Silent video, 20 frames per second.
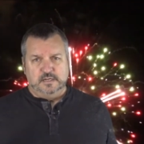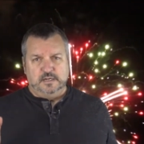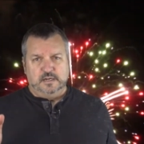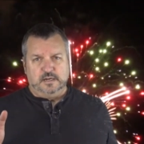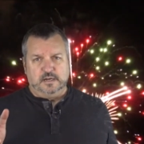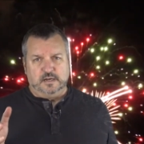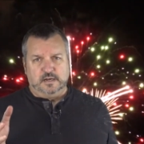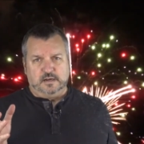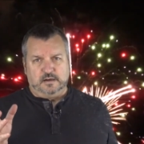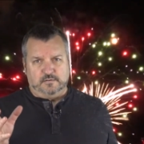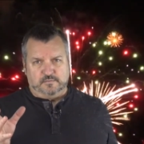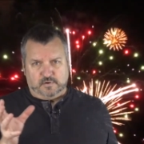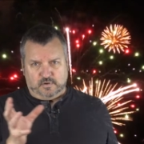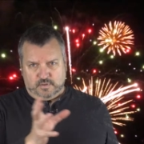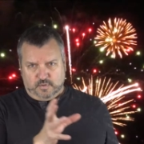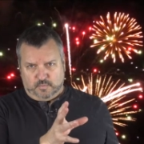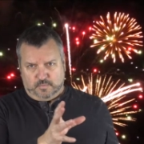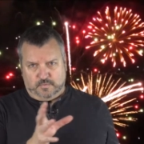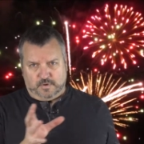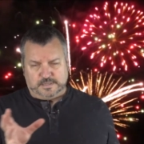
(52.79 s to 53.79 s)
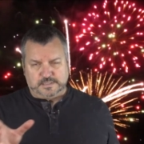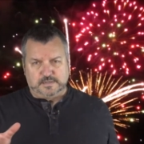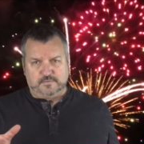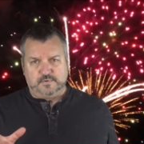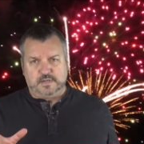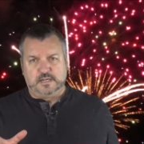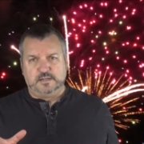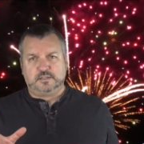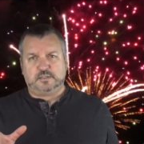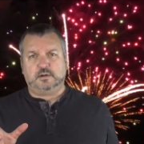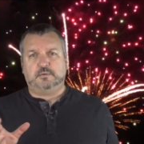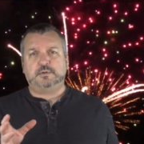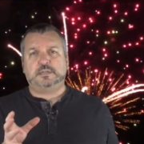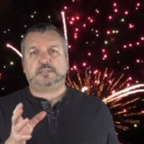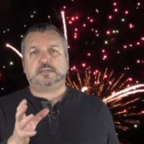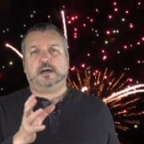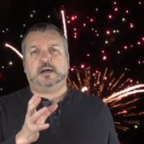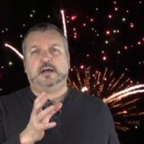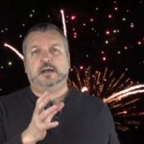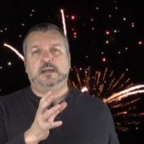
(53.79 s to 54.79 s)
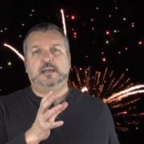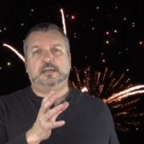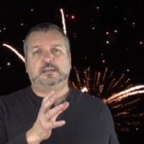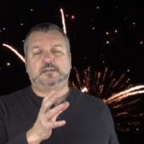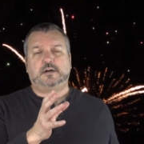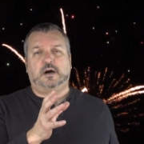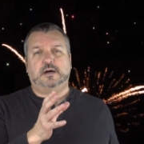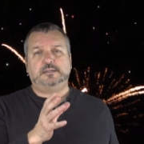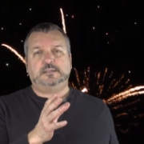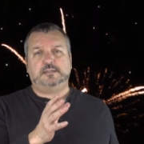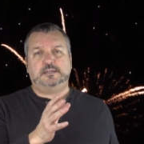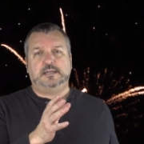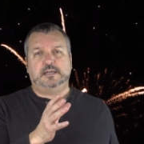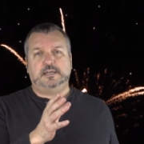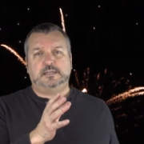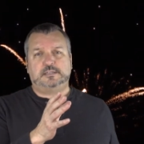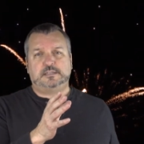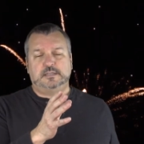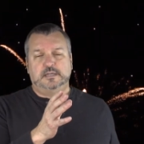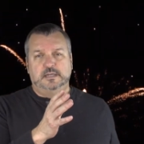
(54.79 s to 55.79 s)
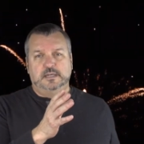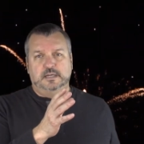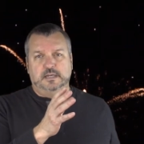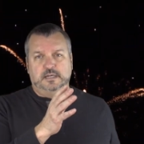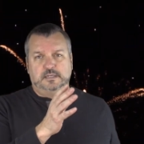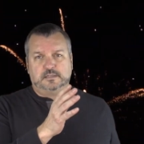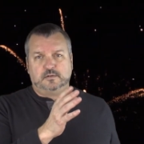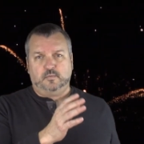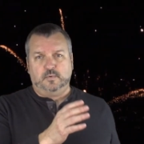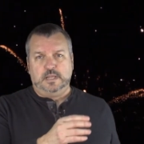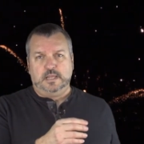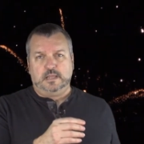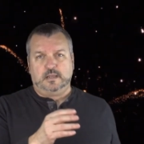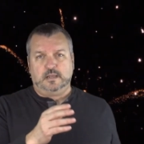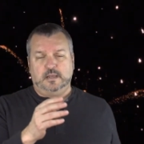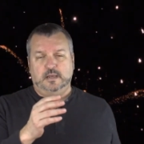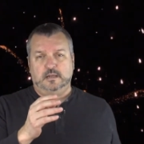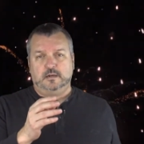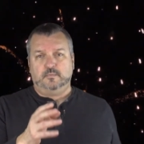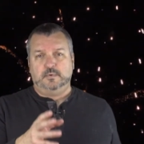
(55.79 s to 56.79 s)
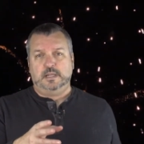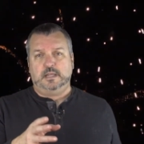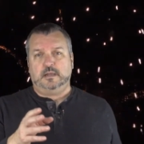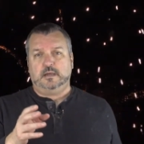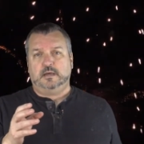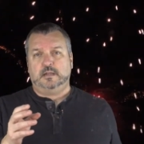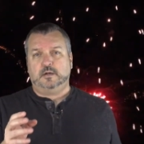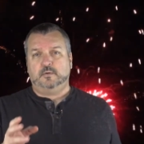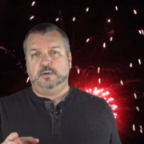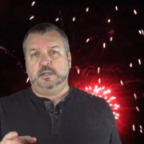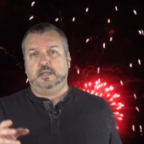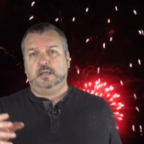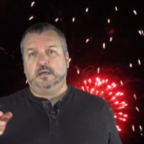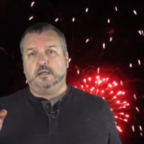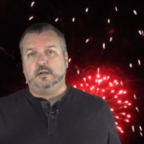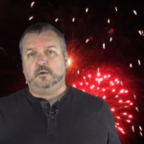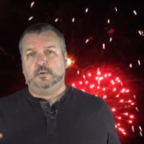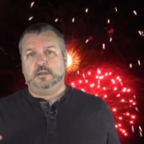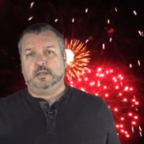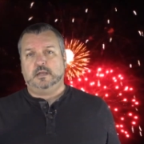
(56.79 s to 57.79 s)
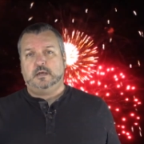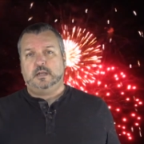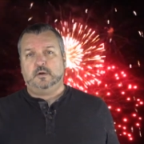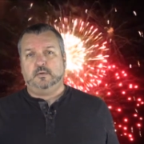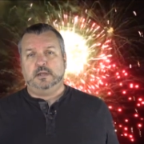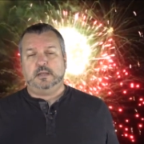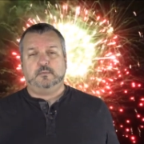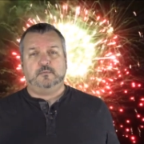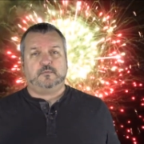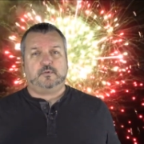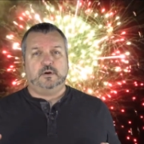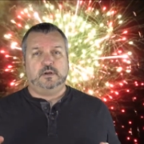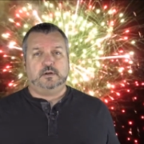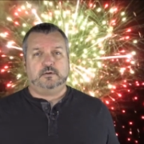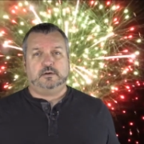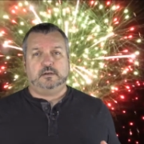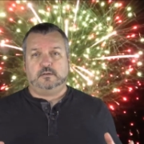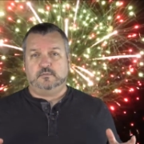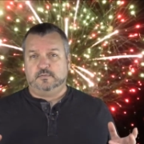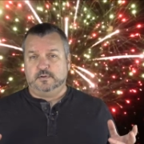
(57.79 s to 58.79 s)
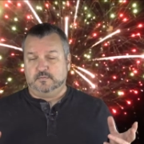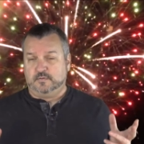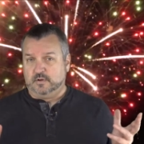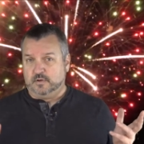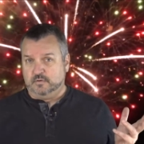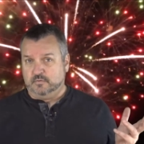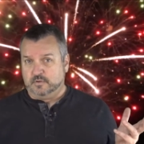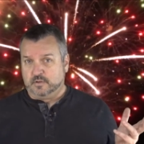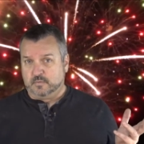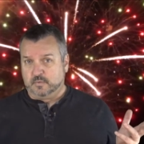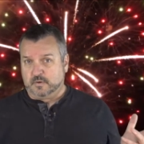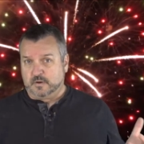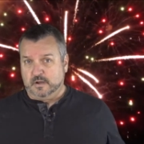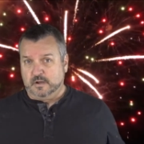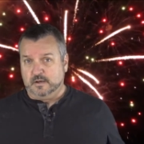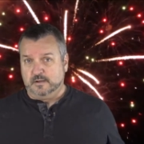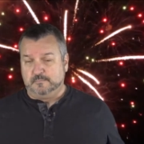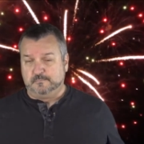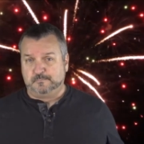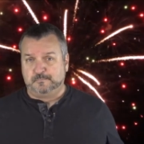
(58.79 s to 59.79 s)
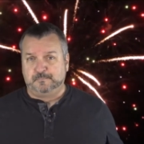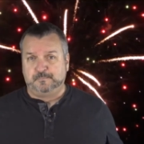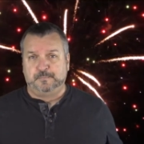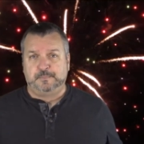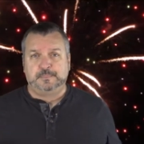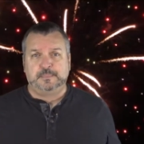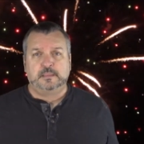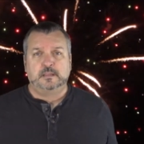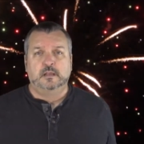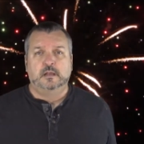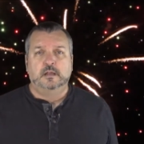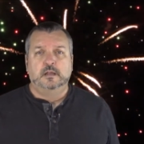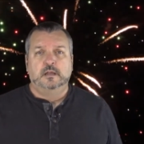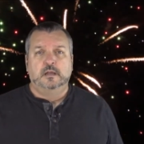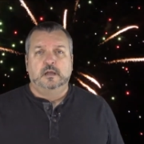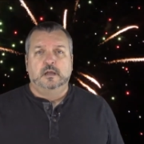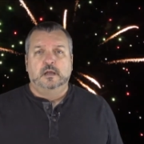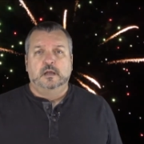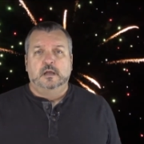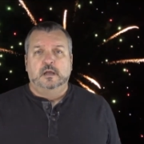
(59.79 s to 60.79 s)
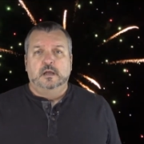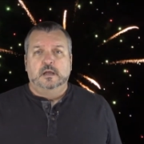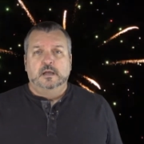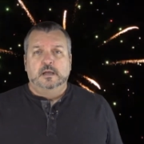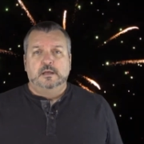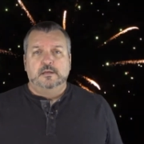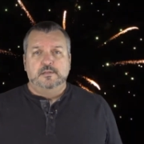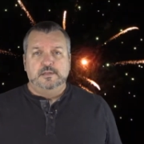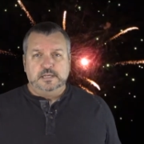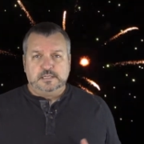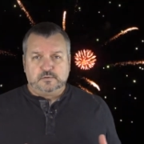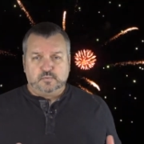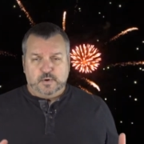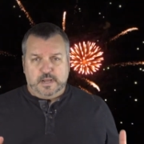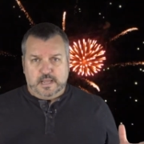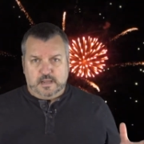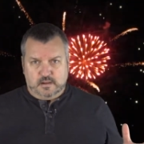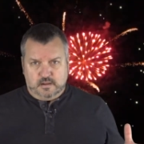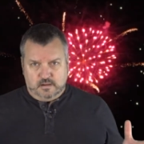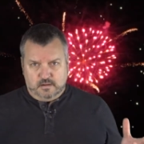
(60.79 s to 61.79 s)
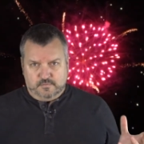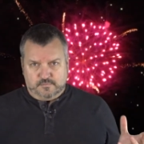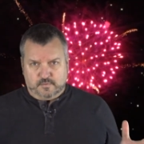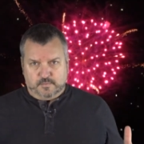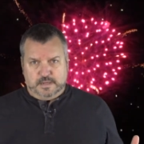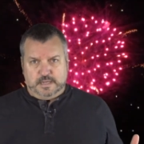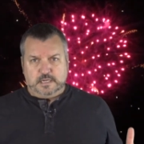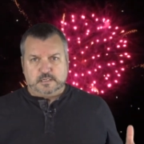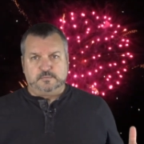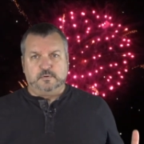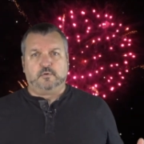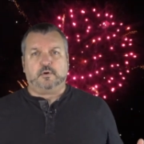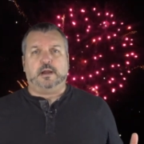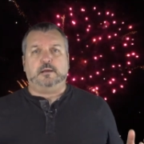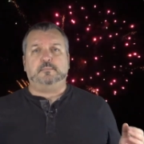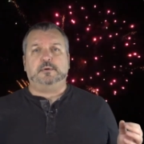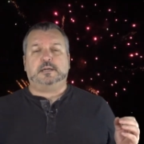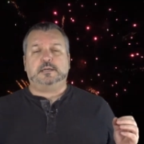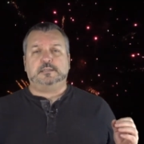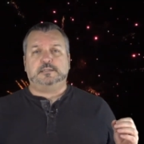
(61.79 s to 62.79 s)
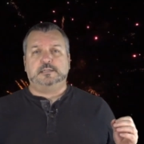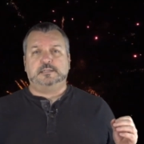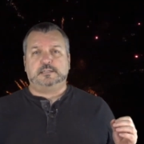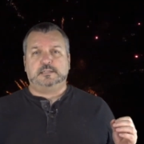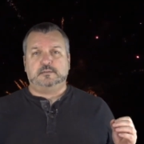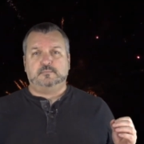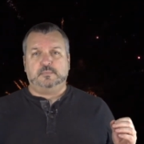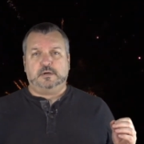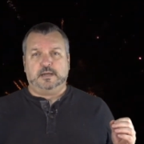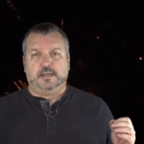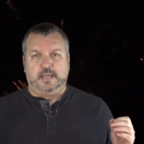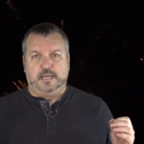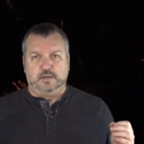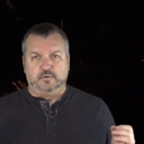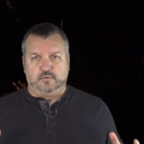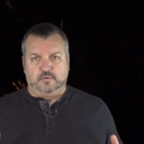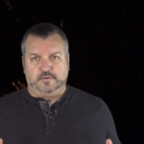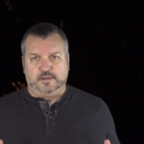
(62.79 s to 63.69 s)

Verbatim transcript: uh, of all the ones I've done. So I'm just I, constantly, it's, it's a week and a week and a week and a week and a week. Before you know it, 52 of them are gone. This week for me has been great because this is my annual